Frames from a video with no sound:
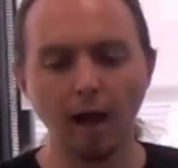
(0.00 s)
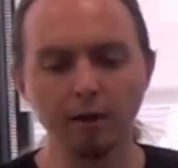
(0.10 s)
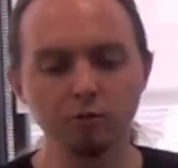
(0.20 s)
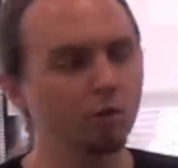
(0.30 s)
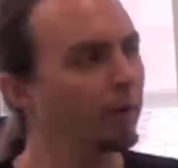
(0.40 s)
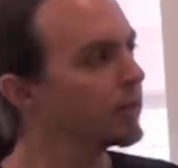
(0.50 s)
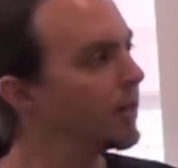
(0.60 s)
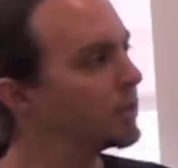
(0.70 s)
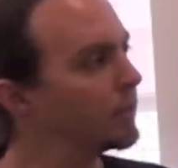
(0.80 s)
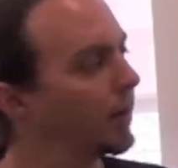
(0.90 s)
Andrew, do you want to
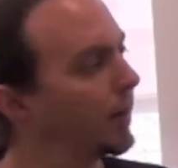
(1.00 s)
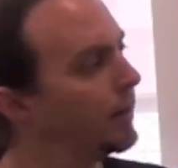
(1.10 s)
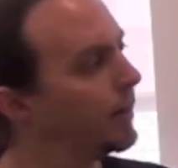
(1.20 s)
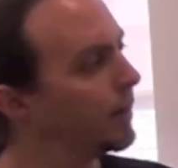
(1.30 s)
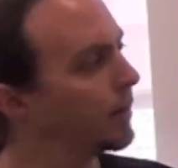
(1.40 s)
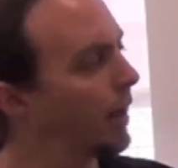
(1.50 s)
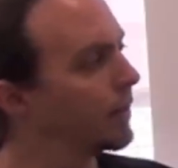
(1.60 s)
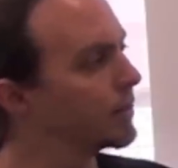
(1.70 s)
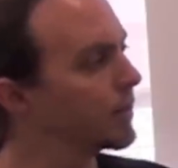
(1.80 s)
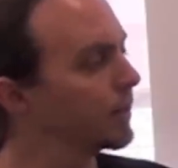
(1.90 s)
tell us about India
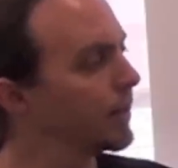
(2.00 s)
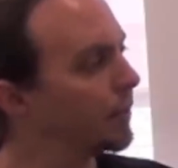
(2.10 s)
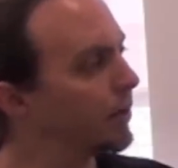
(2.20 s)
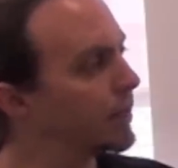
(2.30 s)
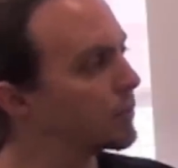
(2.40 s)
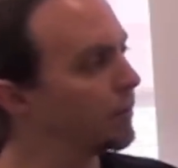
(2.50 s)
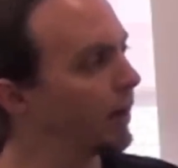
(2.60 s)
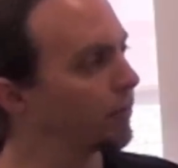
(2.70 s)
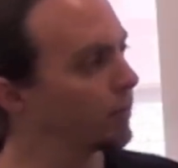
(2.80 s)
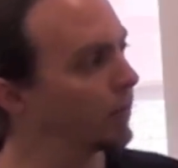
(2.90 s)
and the updates we've
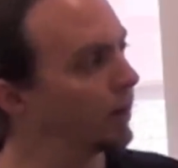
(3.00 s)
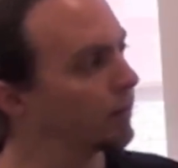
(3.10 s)
had from